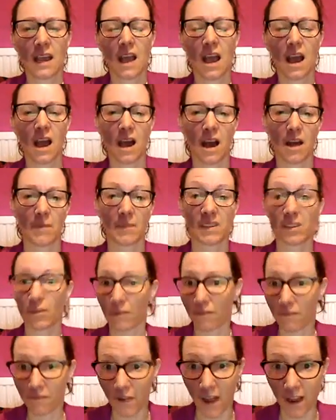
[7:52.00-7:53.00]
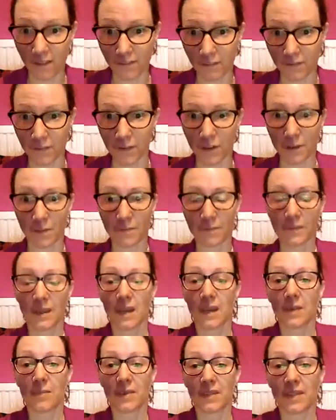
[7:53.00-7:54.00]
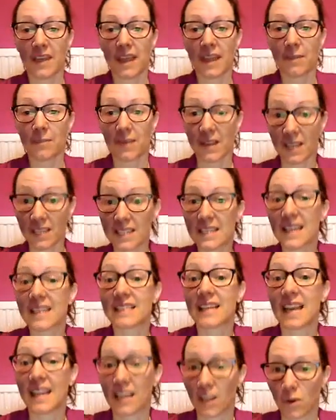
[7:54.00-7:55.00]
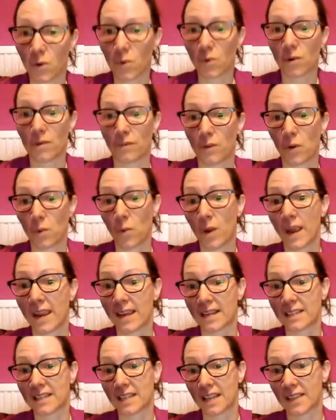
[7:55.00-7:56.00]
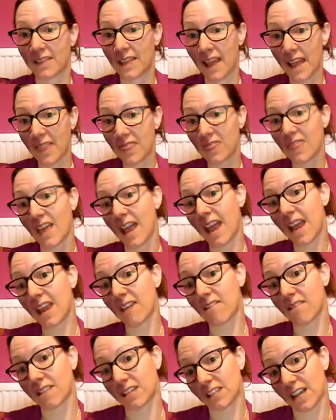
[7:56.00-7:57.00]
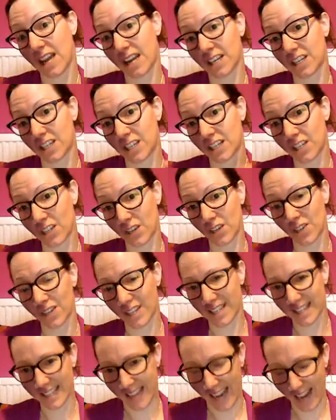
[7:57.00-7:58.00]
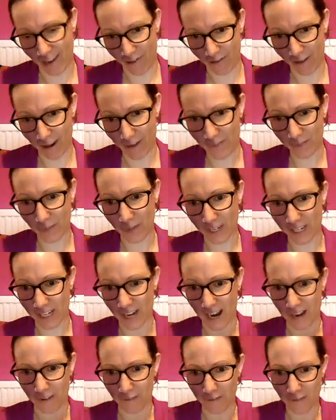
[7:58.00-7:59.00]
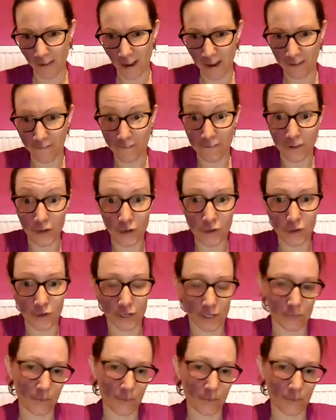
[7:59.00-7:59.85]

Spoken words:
There's only 5 of them, but because they're taking all of your weight. And then they are attaching to the sacrum, which are kind of 5 fused